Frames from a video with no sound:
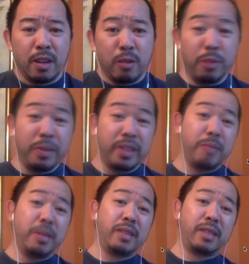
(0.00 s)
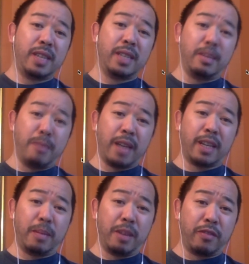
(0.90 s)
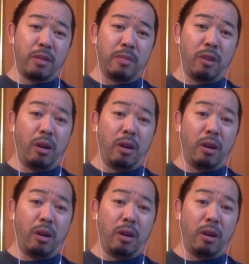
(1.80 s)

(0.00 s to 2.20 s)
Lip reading: We've been seeing demand coming from